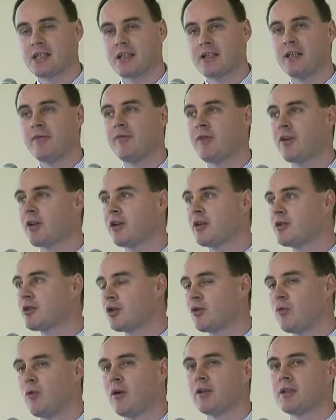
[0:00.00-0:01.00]

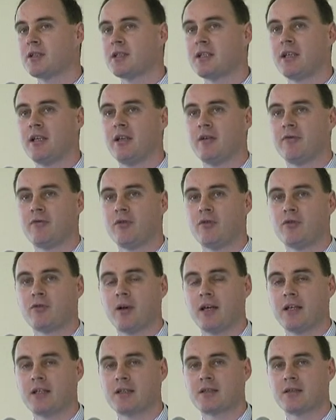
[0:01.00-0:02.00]
significant quantity of food
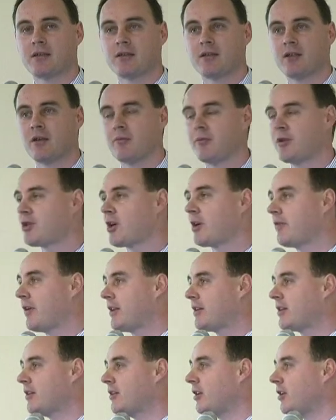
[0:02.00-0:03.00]
waste that we
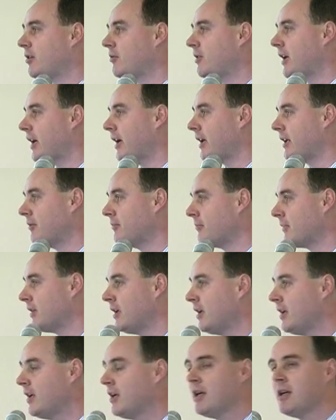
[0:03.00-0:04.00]
generate in the UK.
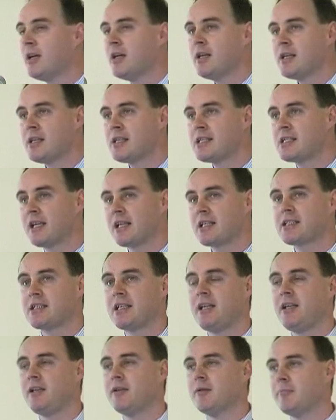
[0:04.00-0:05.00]

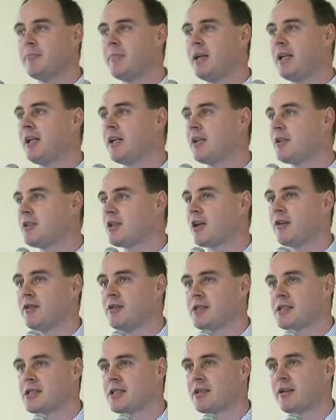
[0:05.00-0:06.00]
16 million
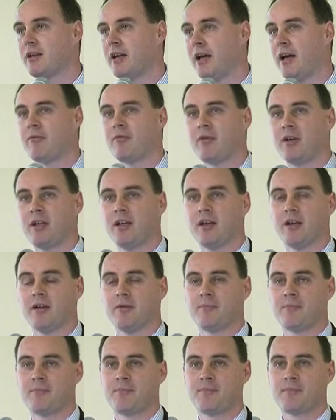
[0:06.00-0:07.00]
tonnes every year.